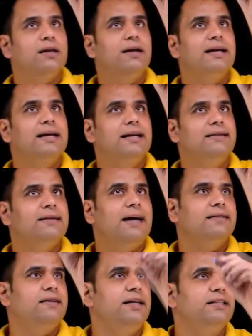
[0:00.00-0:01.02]
decrease in
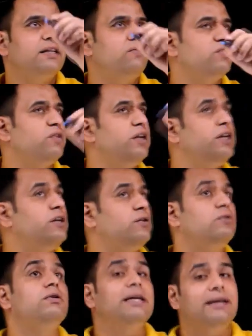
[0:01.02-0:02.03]
acceleration, which will lead
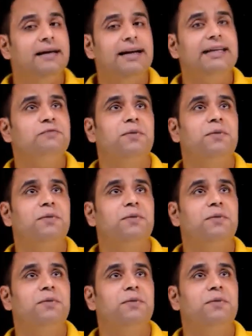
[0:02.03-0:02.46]
to increase,